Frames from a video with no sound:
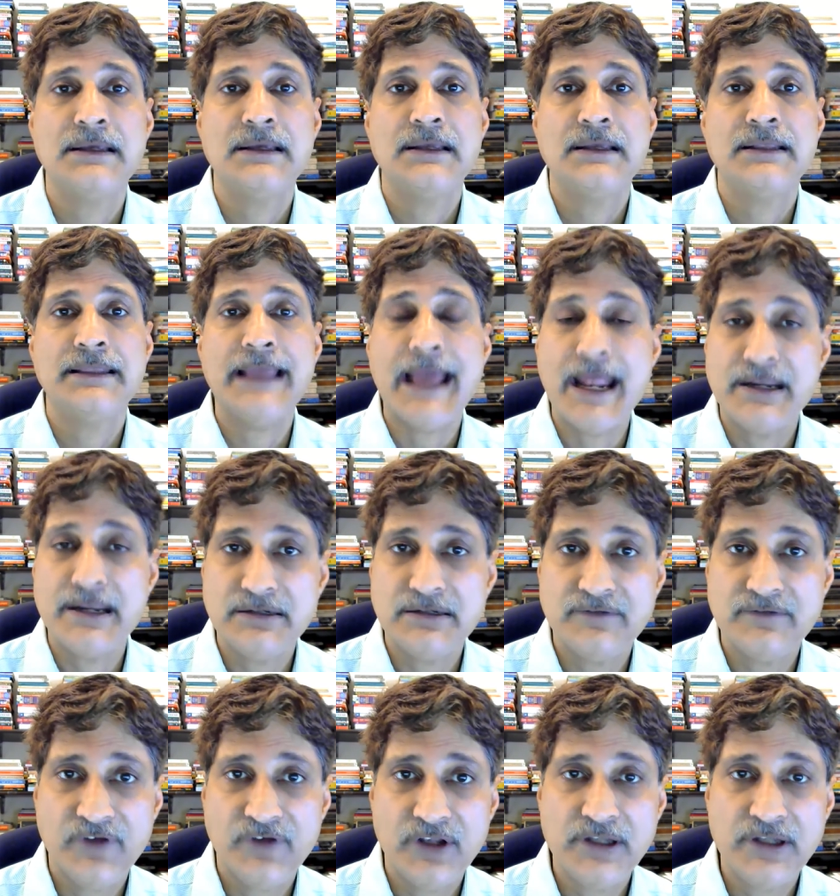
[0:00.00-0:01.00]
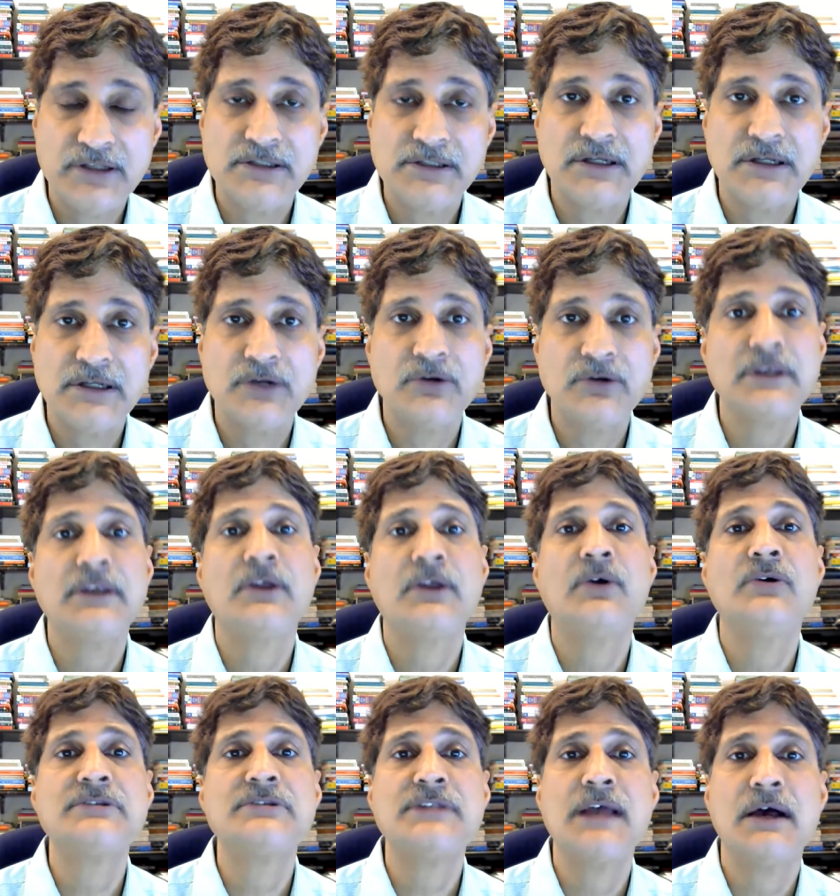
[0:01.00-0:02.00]
The antral follicle count
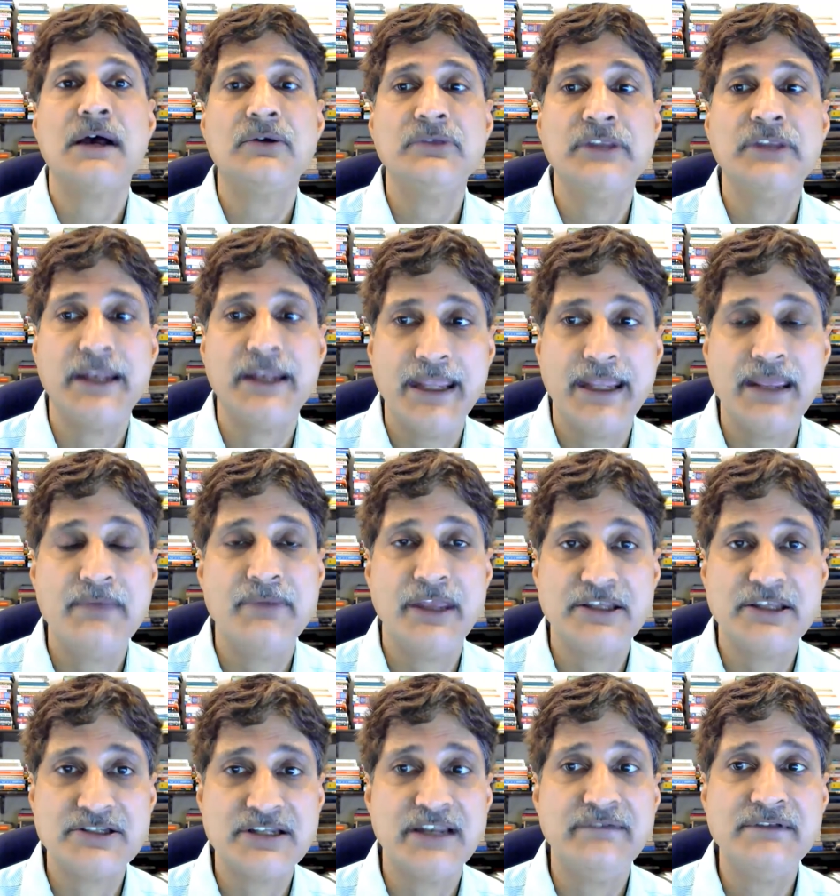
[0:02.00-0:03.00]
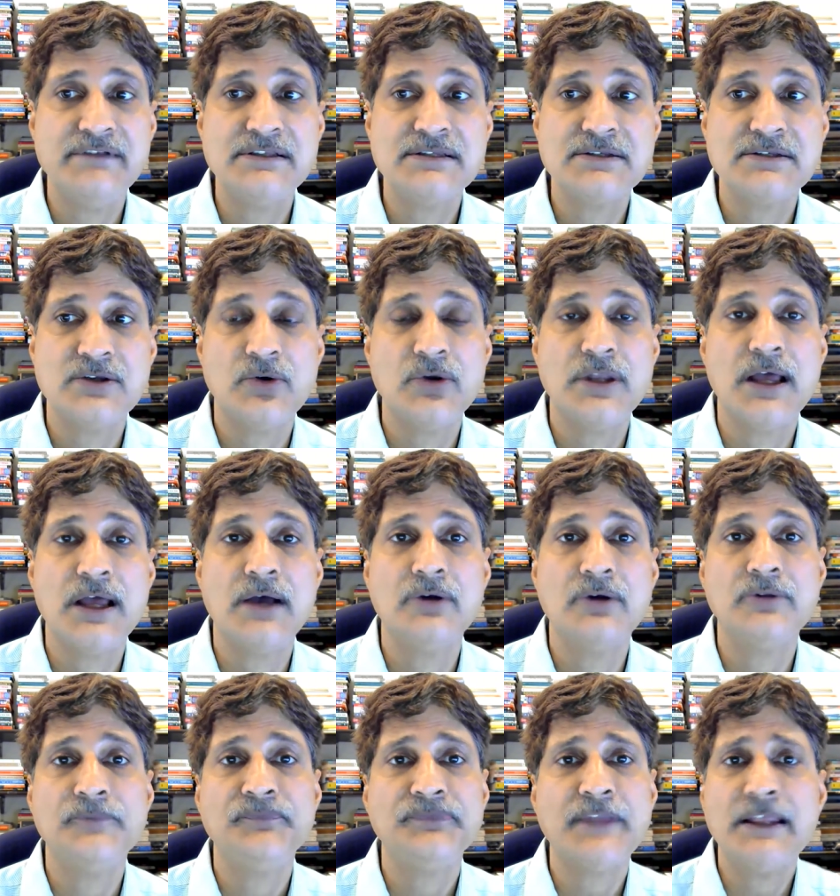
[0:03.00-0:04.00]
goes down, their AMH levels go
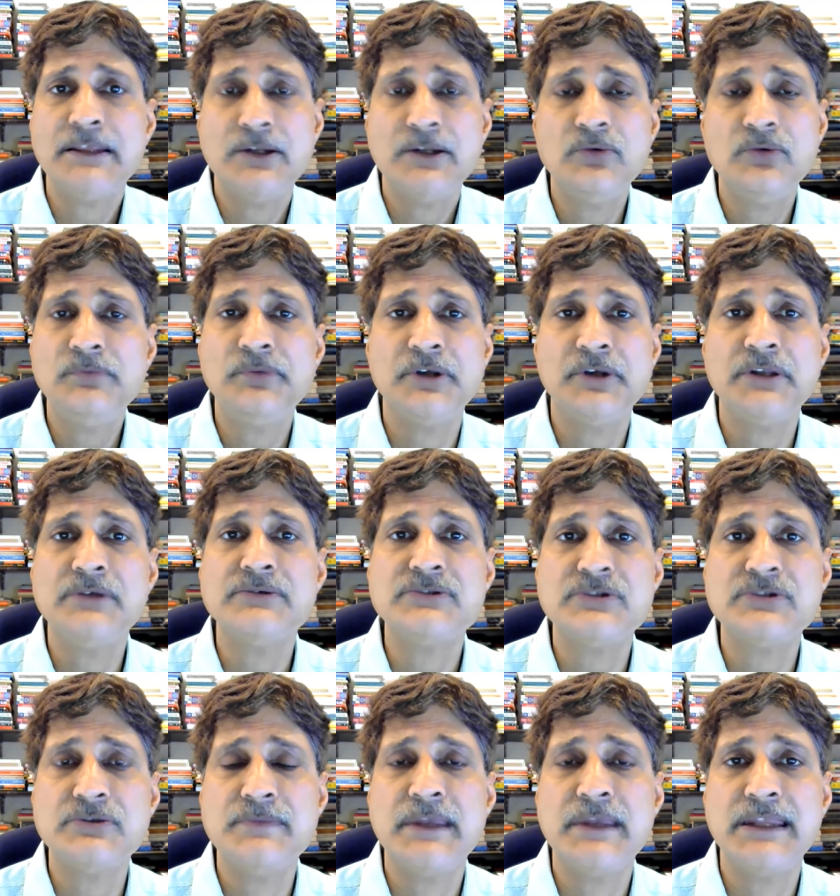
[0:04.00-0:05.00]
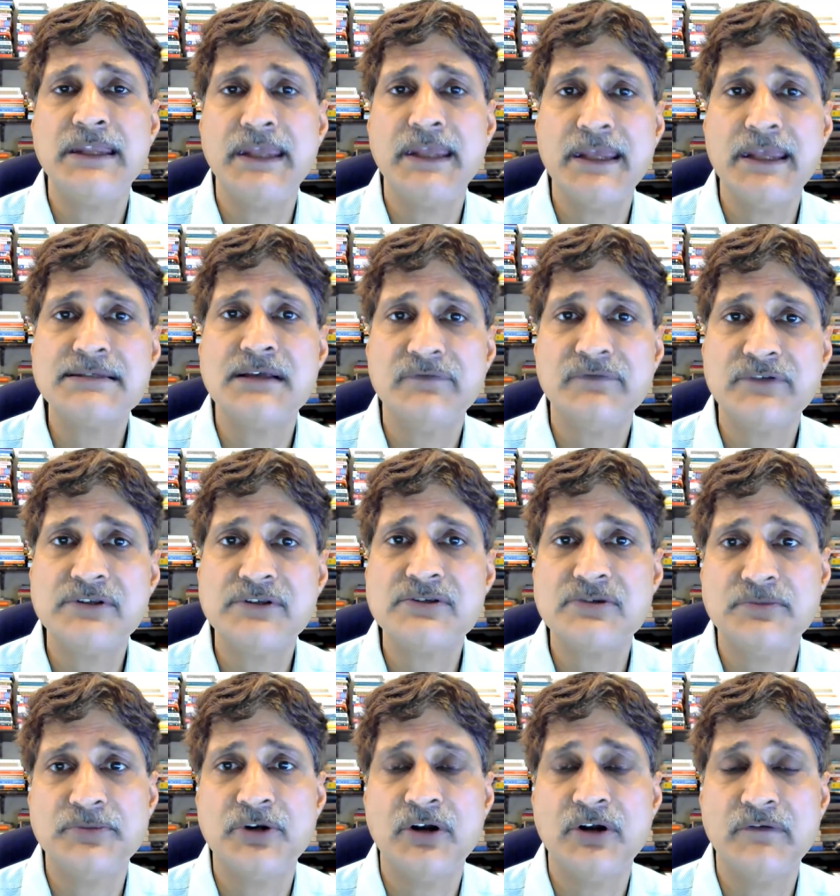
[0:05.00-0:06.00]
down, and they don't produce too many eggs after
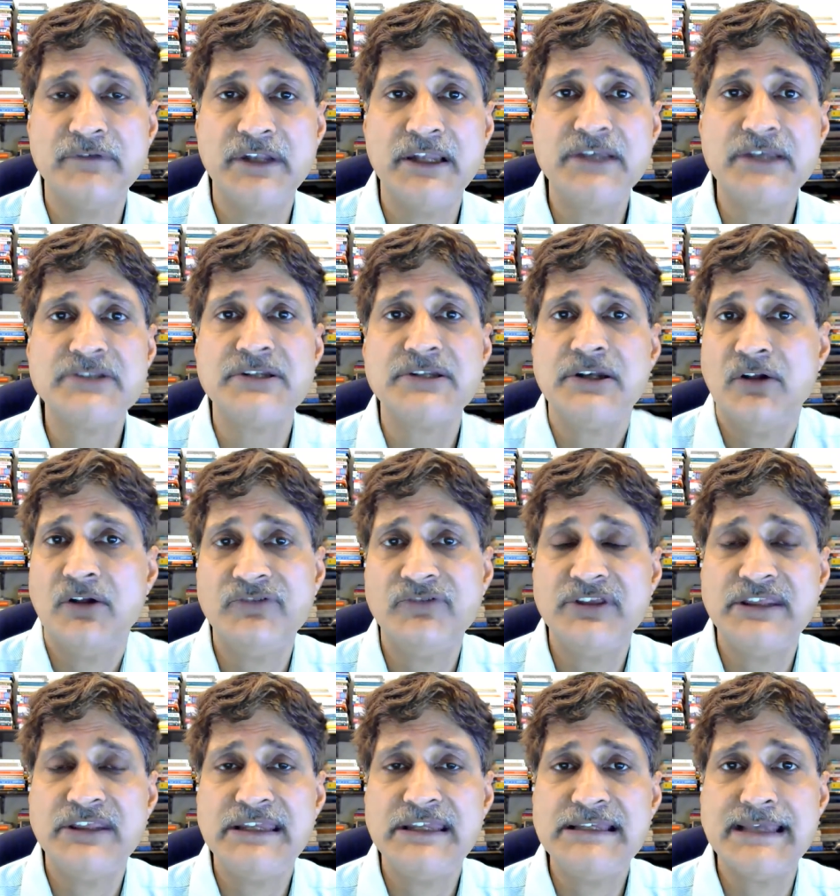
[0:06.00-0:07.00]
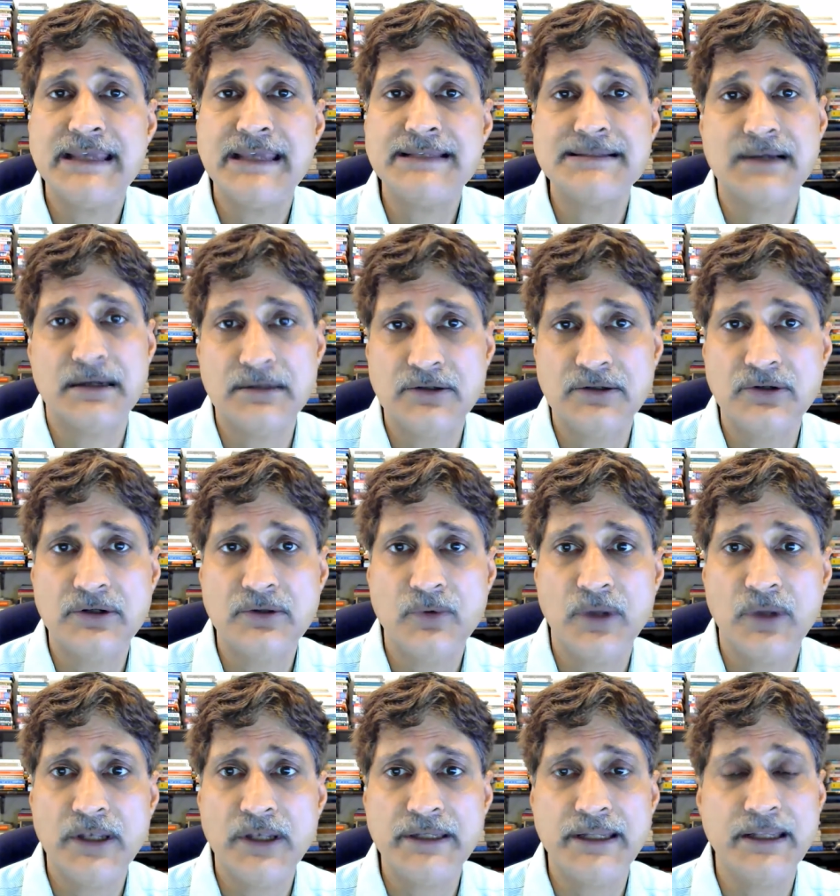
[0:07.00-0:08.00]
superovulation, and often these eggs aren't good
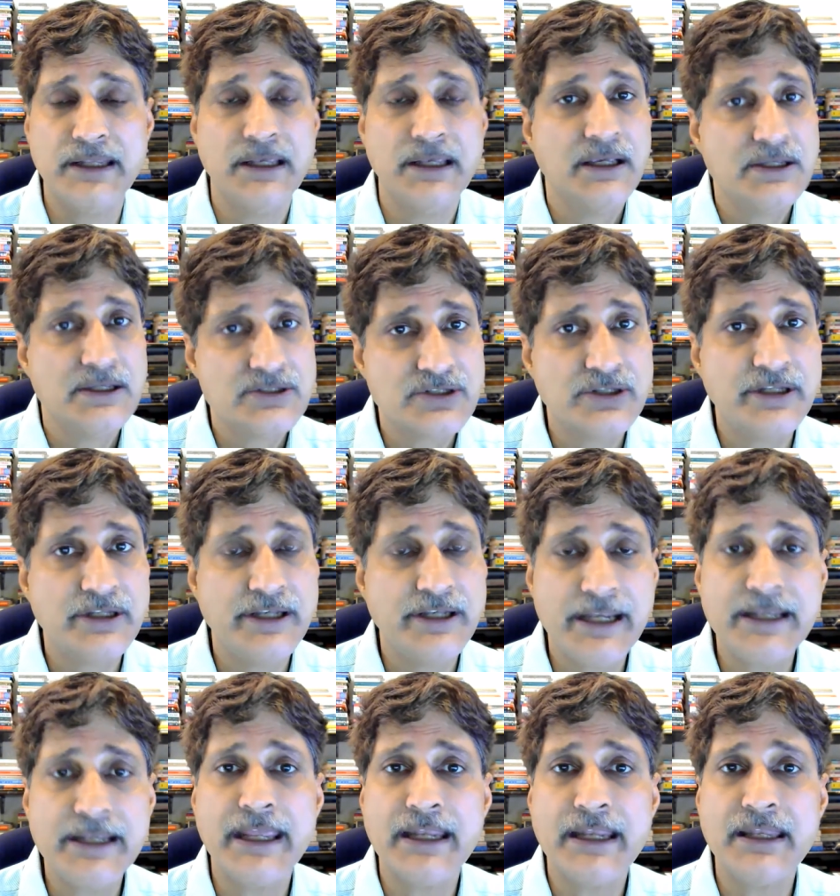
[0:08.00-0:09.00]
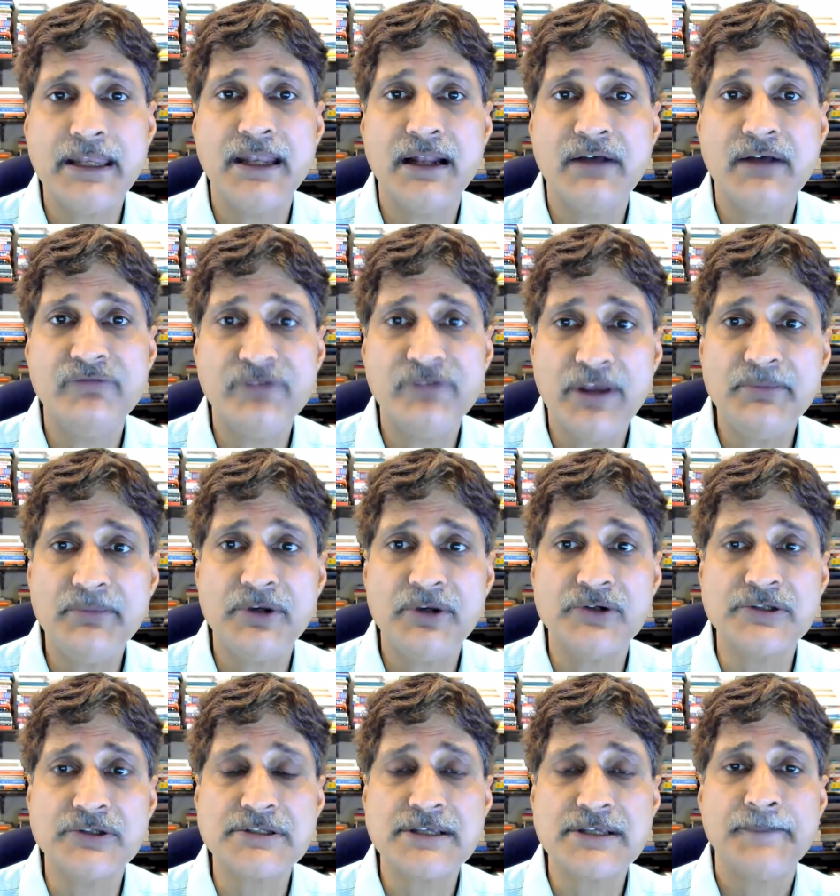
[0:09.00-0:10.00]
quality, so they didn't get enough
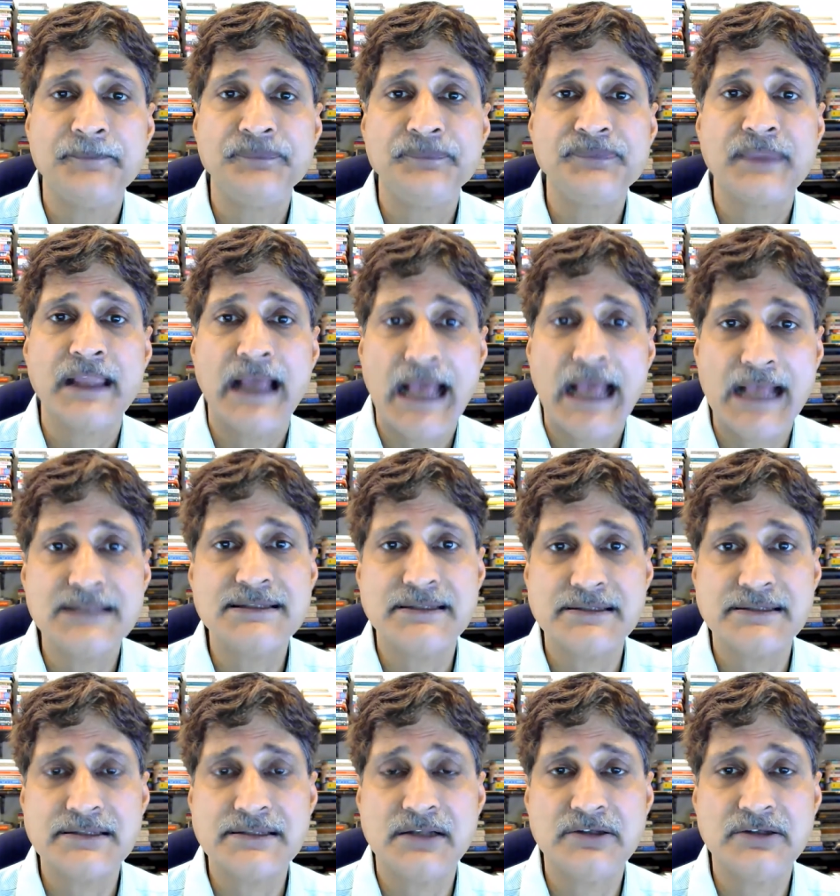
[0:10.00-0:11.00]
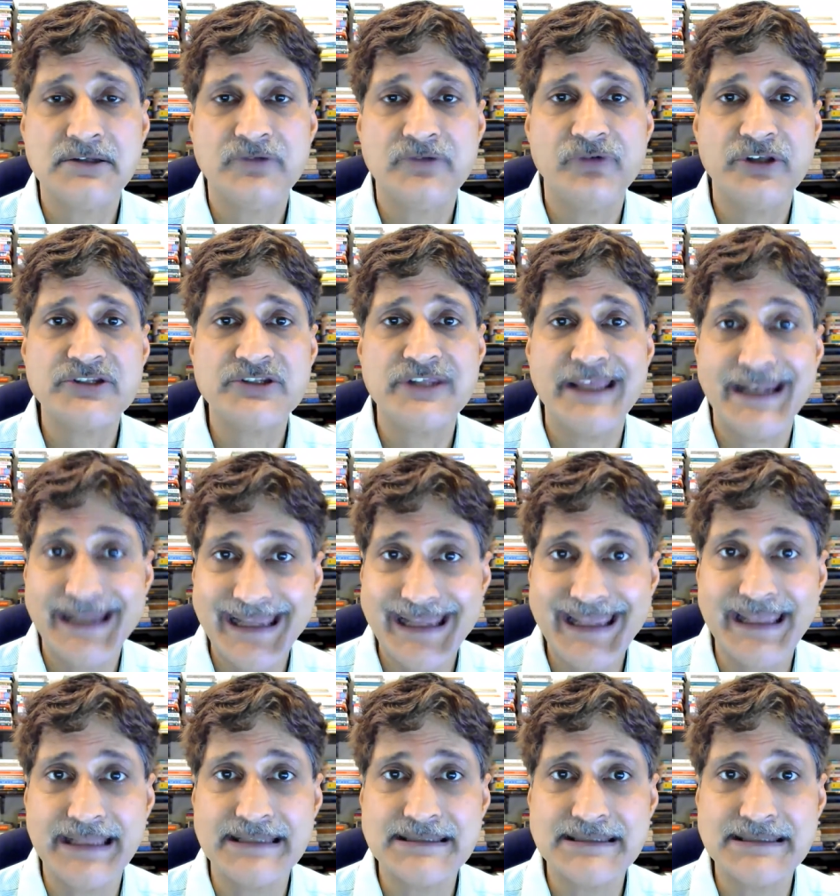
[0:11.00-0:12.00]
embryos, as a result of which their
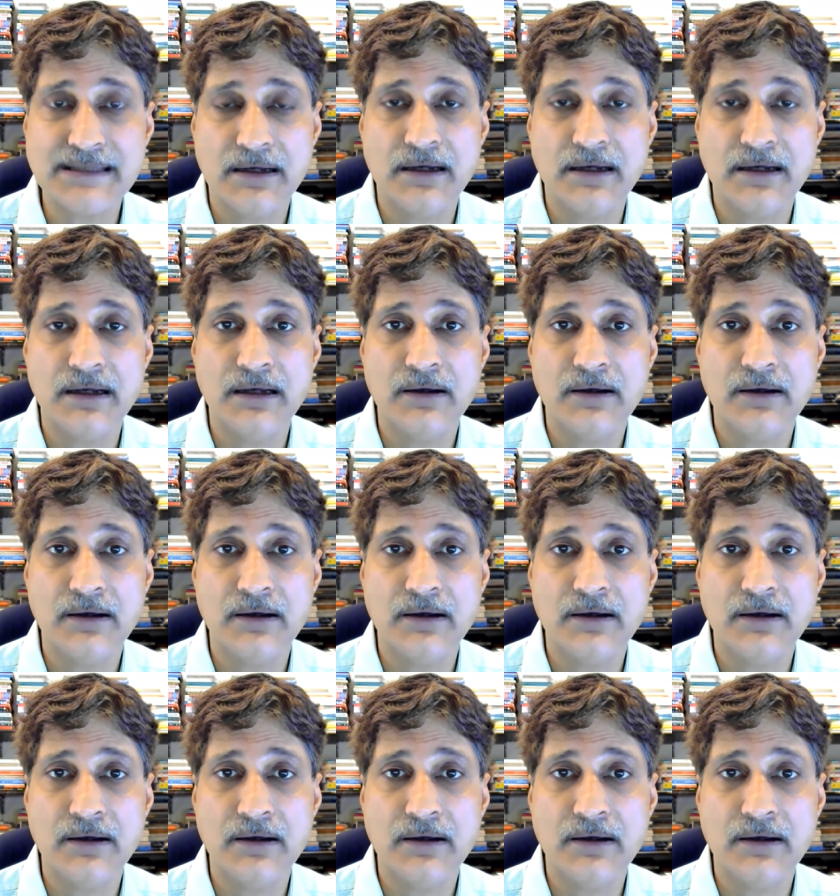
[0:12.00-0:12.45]
eggs are